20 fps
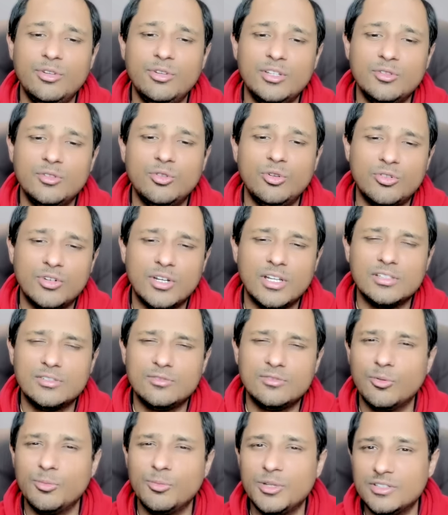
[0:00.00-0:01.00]
with, you know,
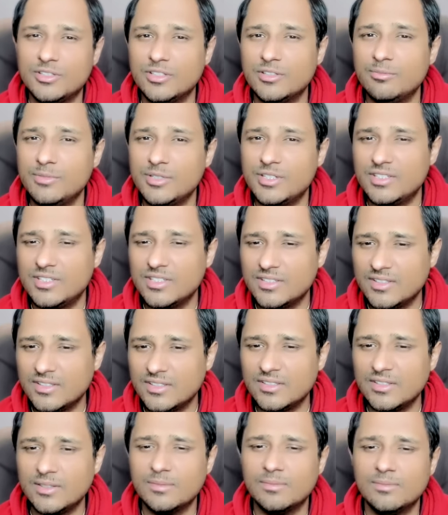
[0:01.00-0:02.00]
transformation,
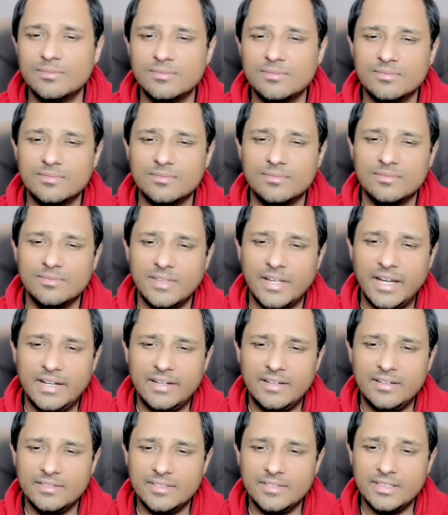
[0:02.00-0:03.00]
mysticism,
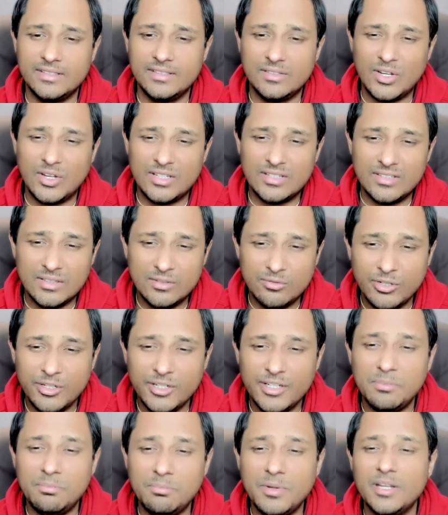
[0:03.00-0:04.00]
and this transit will
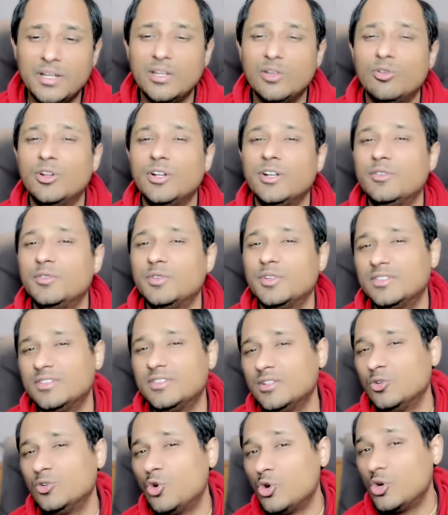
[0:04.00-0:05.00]
deepen your
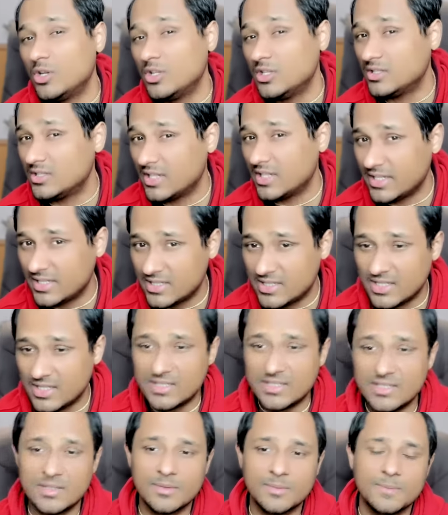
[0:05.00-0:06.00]
interest in occult
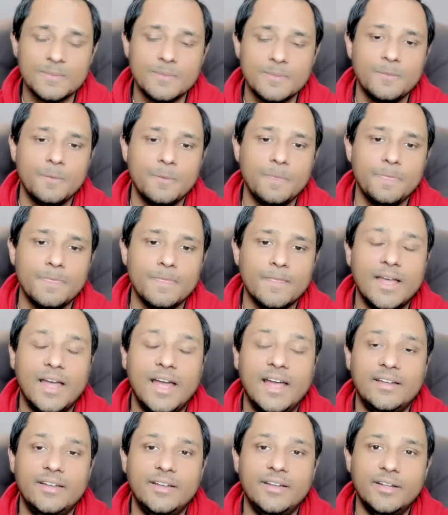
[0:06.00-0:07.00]
sciences
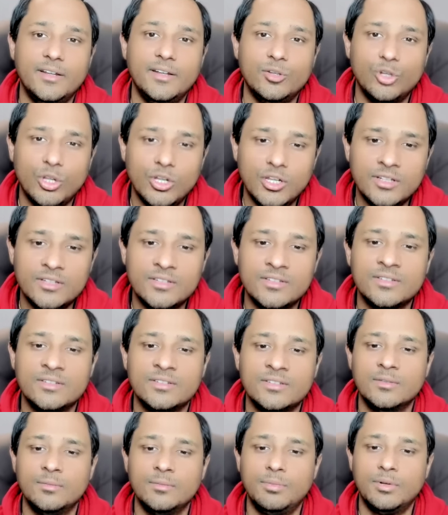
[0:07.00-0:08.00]
and hidden
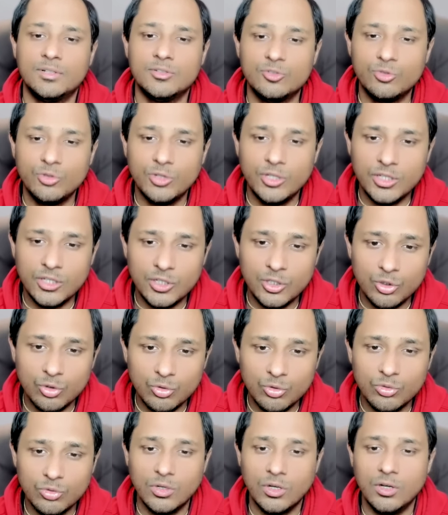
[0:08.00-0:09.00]
knowledge, pursuing
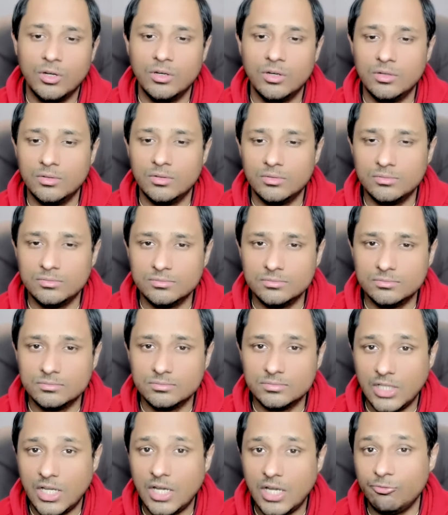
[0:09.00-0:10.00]
you, uh,
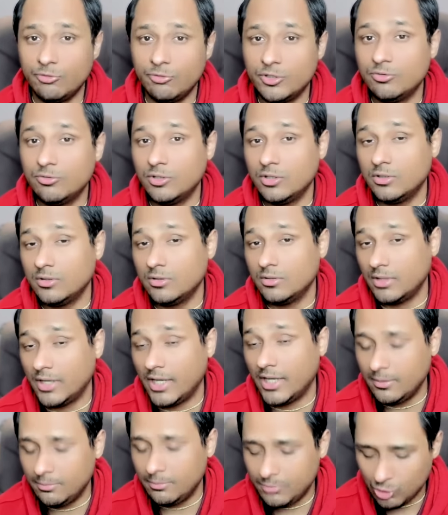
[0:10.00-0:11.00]
yeah, which will
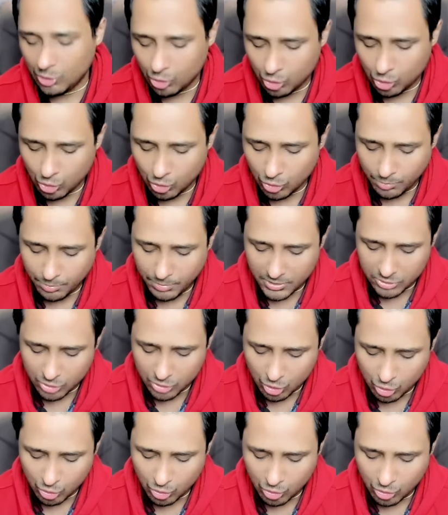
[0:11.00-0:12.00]
help you to
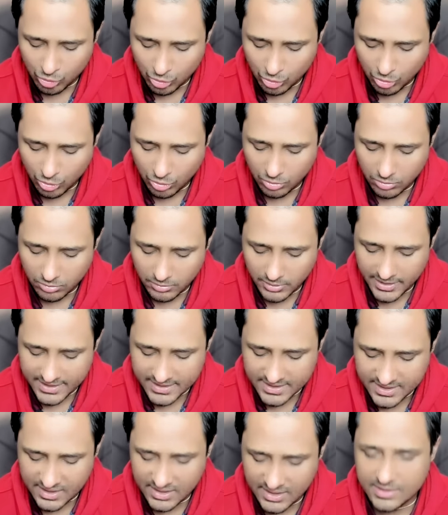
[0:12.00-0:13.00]
pursue, you know,
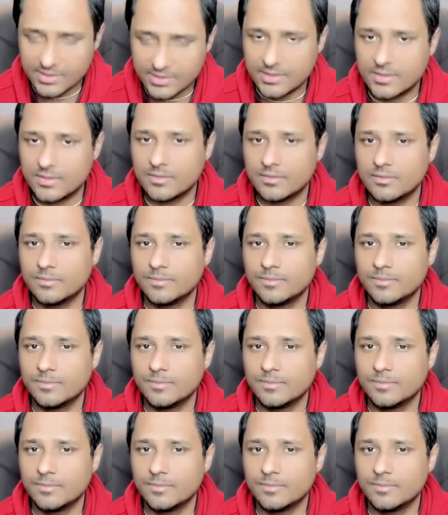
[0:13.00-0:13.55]
excellence